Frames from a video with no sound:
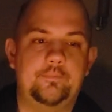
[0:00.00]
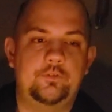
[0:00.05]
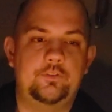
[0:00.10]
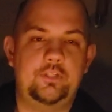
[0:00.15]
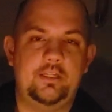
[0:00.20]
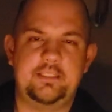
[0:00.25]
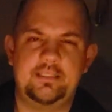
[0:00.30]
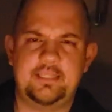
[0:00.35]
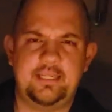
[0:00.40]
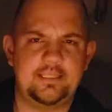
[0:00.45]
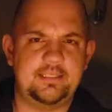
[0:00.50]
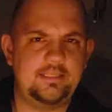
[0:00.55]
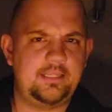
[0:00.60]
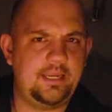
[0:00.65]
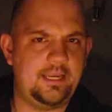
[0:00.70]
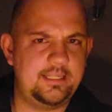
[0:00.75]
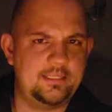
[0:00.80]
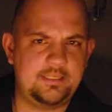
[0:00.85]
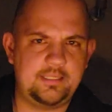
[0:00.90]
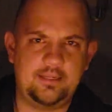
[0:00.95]
Just the
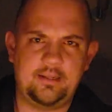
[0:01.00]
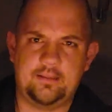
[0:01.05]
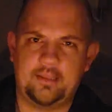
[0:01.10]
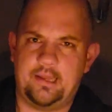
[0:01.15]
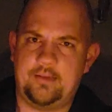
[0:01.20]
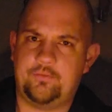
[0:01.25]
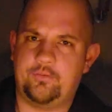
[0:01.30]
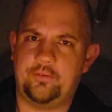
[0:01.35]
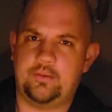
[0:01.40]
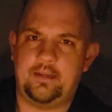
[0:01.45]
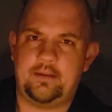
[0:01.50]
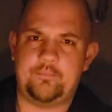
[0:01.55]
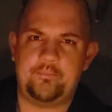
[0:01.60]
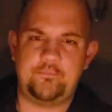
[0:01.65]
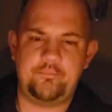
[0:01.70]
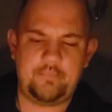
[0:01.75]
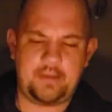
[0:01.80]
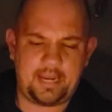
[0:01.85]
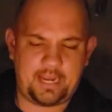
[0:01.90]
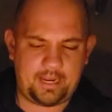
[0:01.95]
intensity level in it.
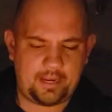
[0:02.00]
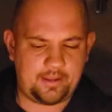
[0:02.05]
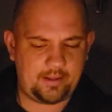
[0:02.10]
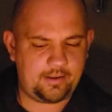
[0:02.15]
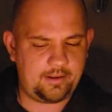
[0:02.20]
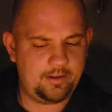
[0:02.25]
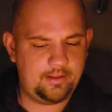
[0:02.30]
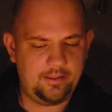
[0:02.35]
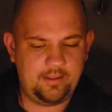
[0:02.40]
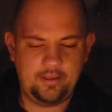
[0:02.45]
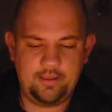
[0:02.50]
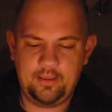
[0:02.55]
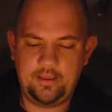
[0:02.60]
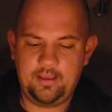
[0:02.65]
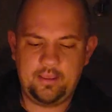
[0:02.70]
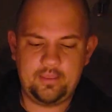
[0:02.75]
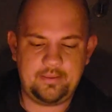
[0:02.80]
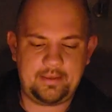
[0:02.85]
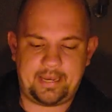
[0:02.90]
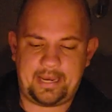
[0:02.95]
Man,
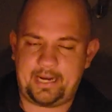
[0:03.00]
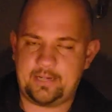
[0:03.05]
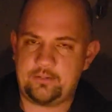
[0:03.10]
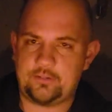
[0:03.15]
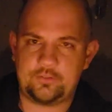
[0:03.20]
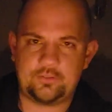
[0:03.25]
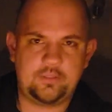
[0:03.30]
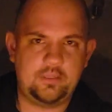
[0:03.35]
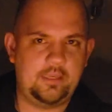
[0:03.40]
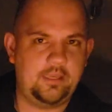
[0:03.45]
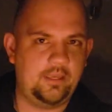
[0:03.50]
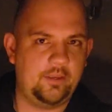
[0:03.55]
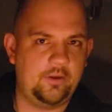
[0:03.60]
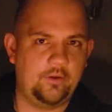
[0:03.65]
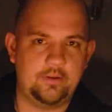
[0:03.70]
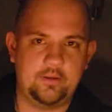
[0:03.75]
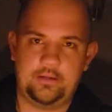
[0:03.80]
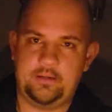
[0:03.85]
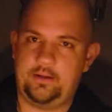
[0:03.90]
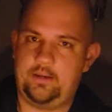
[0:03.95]
the actors
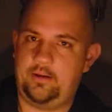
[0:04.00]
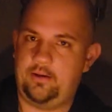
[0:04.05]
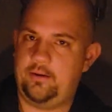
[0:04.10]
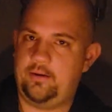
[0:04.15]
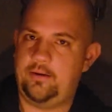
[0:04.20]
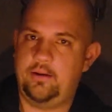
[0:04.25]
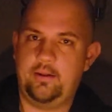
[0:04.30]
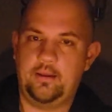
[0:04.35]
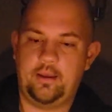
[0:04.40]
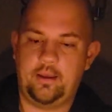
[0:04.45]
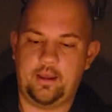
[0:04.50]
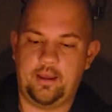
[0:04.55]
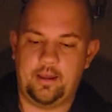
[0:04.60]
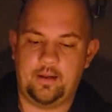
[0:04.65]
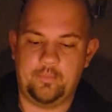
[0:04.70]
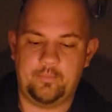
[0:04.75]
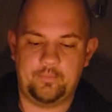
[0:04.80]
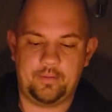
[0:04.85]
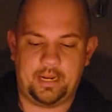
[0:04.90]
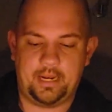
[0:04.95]
killed it in here.
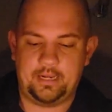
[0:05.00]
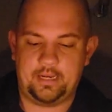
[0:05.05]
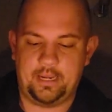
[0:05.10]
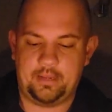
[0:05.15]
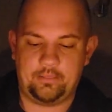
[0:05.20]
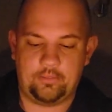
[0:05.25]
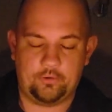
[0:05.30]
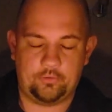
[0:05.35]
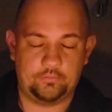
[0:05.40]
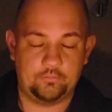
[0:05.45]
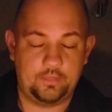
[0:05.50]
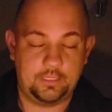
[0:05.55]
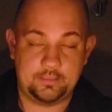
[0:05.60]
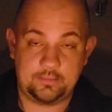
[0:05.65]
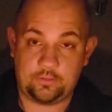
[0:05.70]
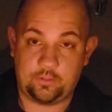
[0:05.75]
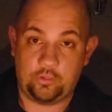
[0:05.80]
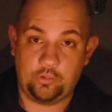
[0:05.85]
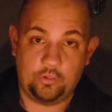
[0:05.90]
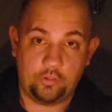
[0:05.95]

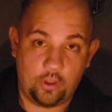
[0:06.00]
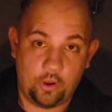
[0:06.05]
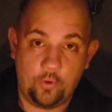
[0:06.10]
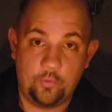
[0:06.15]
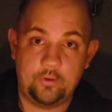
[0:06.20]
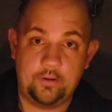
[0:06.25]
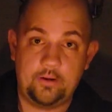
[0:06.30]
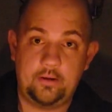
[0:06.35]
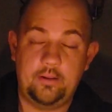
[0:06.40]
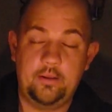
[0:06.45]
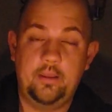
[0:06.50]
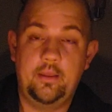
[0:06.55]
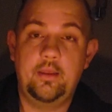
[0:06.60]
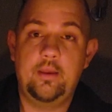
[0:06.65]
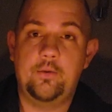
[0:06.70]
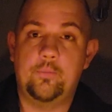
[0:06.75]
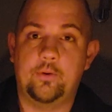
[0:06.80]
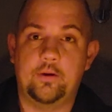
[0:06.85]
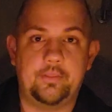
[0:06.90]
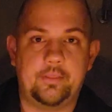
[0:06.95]
It's loaded
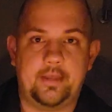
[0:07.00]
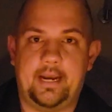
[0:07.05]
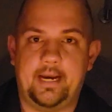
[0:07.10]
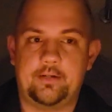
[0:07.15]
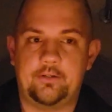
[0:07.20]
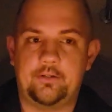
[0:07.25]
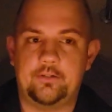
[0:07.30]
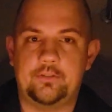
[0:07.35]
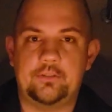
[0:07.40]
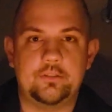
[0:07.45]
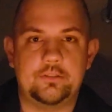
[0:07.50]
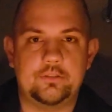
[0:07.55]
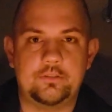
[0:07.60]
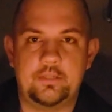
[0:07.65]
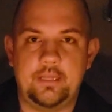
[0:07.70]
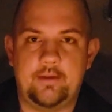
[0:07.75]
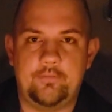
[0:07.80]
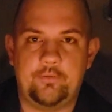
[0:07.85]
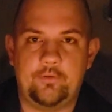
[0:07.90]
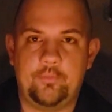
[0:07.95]
with actors. There's
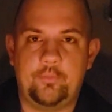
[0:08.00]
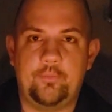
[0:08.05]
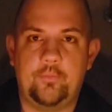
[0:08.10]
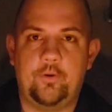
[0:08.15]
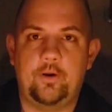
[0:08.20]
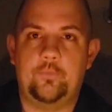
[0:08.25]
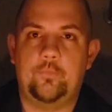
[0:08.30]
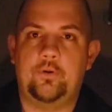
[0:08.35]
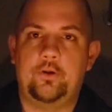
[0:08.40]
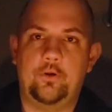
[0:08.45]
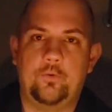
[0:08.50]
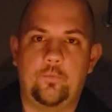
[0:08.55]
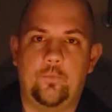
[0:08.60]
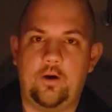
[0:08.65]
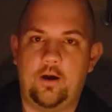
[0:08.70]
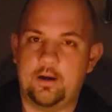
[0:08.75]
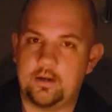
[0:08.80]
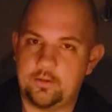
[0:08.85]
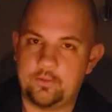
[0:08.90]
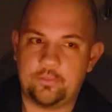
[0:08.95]
never a point where you're
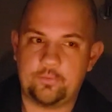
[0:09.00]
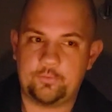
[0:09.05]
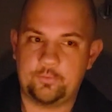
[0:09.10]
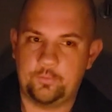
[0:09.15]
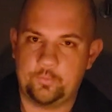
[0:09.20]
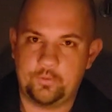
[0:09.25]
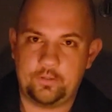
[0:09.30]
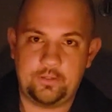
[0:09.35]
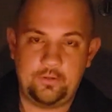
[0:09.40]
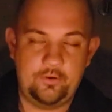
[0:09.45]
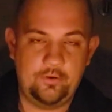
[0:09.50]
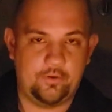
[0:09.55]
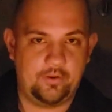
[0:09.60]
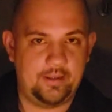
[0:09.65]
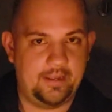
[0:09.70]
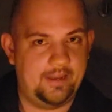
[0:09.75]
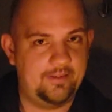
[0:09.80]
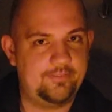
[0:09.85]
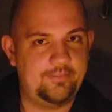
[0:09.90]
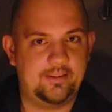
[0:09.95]
walking through where you don't
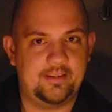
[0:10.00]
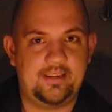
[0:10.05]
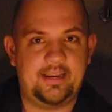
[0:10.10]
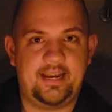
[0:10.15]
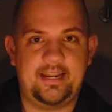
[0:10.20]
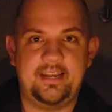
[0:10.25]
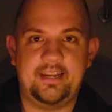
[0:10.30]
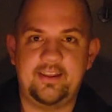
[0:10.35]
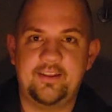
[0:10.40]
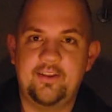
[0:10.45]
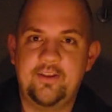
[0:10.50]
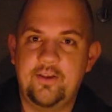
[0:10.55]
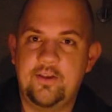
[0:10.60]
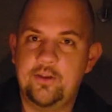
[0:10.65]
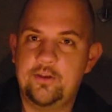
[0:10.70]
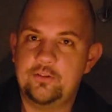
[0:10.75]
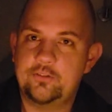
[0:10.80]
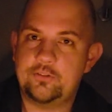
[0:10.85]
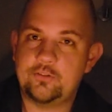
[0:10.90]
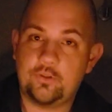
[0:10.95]
have to kind of
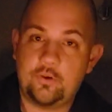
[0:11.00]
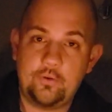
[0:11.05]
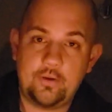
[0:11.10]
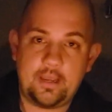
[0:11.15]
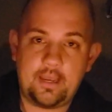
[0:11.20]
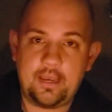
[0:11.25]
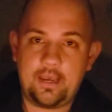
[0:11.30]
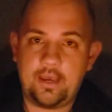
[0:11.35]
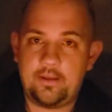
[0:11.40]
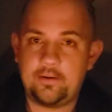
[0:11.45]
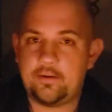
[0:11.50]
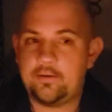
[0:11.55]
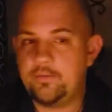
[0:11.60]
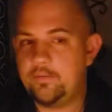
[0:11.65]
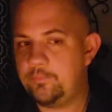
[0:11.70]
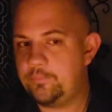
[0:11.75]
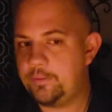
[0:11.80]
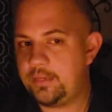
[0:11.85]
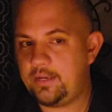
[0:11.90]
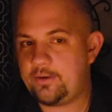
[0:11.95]
slow down and
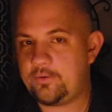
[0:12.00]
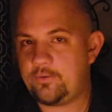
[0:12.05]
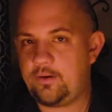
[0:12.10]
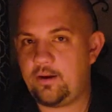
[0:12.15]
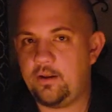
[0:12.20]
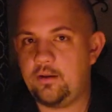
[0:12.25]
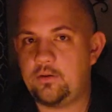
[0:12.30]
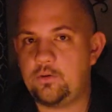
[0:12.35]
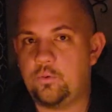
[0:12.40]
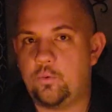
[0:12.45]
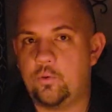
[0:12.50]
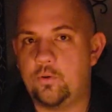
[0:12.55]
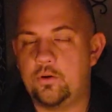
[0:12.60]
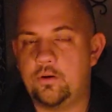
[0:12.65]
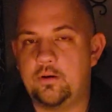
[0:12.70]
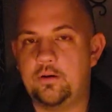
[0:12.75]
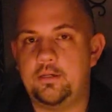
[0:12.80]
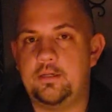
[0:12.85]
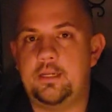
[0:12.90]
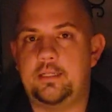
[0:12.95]
peek around the
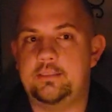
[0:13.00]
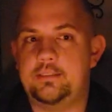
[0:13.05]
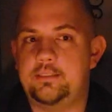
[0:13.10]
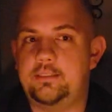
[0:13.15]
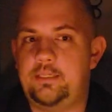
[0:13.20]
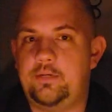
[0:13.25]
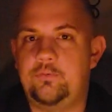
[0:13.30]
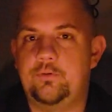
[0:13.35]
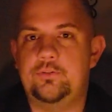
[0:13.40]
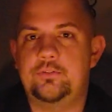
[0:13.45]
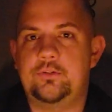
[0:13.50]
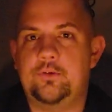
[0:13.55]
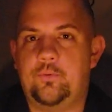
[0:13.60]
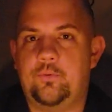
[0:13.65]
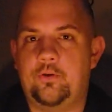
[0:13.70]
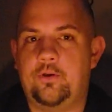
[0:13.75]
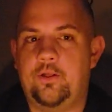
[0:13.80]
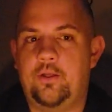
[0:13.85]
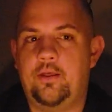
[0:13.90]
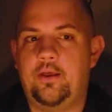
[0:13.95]
corner and see what's
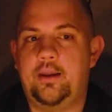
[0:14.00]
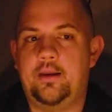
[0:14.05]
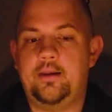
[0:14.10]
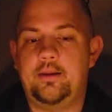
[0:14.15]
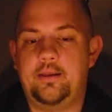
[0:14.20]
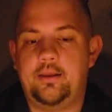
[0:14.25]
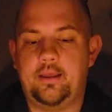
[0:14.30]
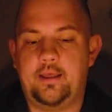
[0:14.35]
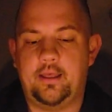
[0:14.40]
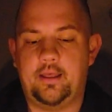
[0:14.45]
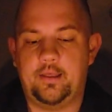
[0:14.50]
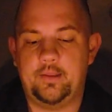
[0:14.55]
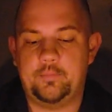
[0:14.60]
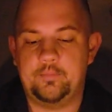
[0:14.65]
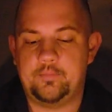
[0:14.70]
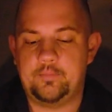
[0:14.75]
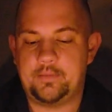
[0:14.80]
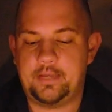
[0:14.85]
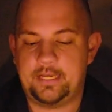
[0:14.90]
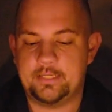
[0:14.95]
going
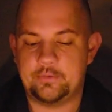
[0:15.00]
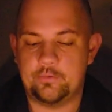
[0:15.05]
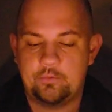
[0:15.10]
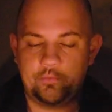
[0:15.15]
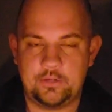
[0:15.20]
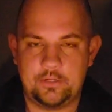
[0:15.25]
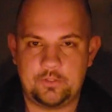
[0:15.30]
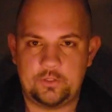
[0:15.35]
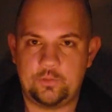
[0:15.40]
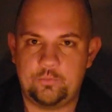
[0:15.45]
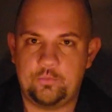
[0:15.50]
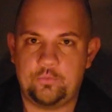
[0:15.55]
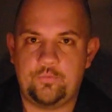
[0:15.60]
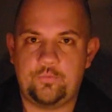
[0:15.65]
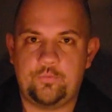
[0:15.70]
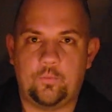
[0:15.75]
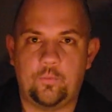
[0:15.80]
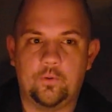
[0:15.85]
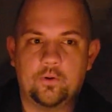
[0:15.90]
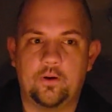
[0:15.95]
on. As we mentioned
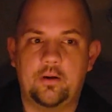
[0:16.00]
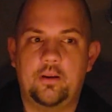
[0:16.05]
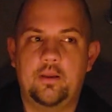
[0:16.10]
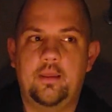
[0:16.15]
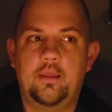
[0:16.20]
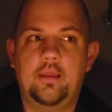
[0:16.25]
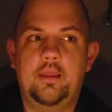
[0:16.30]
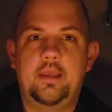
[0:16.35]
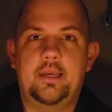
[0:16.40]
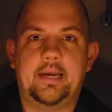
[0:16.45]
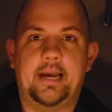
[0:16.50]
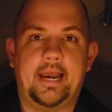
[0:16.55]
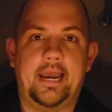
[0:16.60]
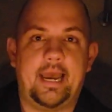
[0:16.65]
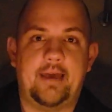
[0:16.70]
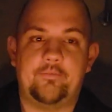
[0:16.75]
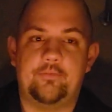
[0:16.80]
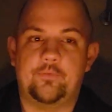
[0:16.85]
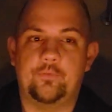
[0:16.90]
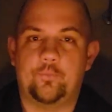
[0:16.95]
before, I
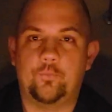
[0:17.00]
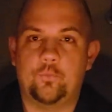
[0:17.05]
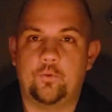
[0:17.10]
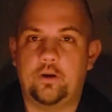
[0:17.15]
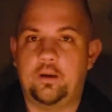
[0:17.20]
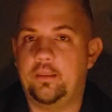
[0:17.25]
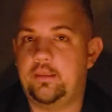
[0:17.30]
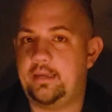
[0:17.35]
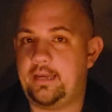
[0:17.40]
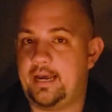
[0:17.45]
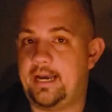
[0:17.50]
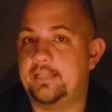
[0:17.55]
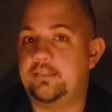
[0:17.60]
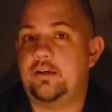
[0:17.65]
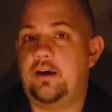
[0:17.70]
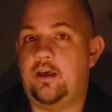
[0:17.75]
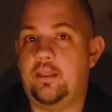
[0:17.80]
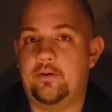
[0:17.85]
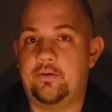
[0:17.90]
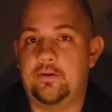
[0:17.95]
have a really high
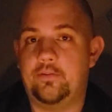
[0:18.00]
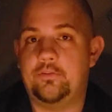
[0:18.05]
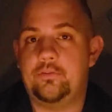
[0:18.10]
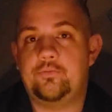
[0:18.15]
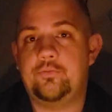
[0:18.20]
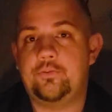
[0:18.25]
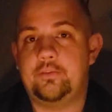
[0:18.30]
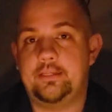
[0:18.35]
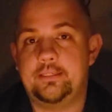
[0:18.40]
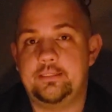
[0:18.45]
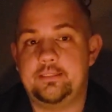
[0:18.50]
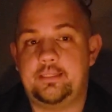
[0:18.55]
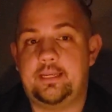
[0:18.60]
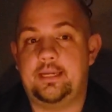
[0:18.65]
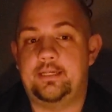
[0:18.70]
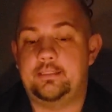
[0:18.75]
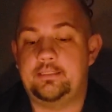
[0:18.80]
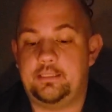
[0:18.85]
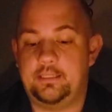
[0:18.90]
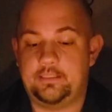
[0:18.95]
tolerance for these
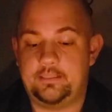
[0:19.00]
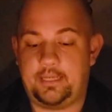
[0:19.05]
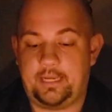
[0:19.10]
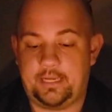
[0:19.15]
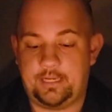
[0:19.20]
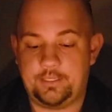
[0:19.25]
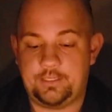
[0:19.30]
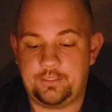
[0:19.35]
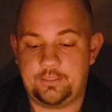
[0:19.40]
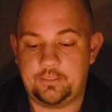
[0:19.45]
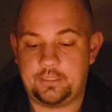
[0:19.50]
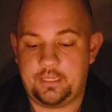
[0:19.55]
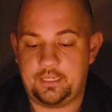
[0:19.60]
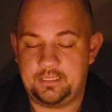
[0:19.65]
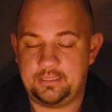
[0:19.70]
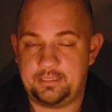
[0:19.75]
things, and it takes